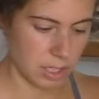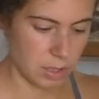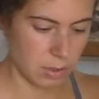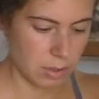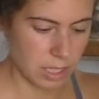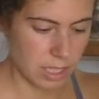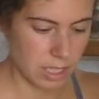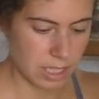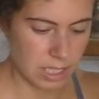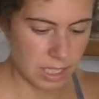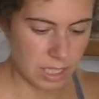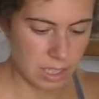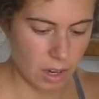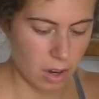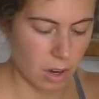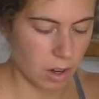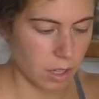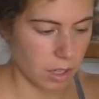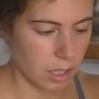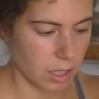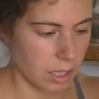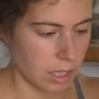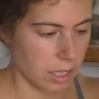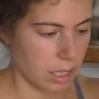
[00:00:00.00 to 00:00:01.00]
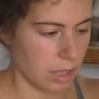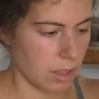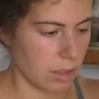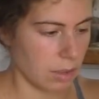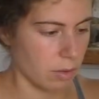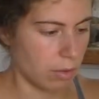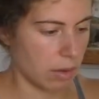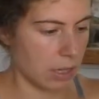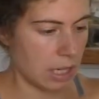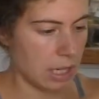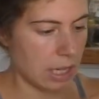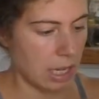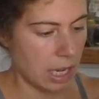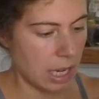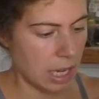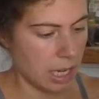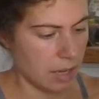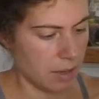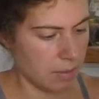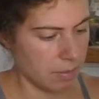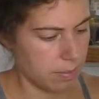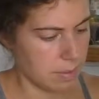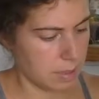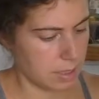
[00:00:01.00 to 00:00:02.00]
So this is already 3
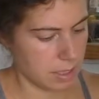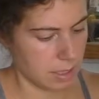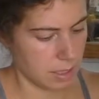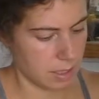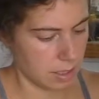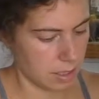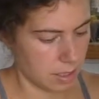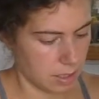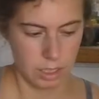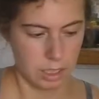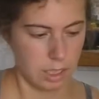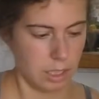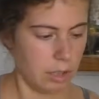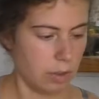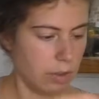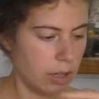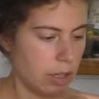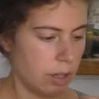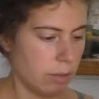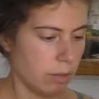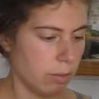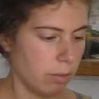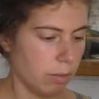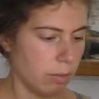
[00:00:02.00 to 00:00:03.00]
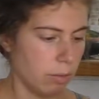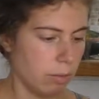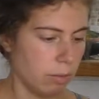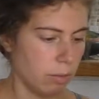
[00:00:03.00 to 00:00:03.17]
cups. You know what?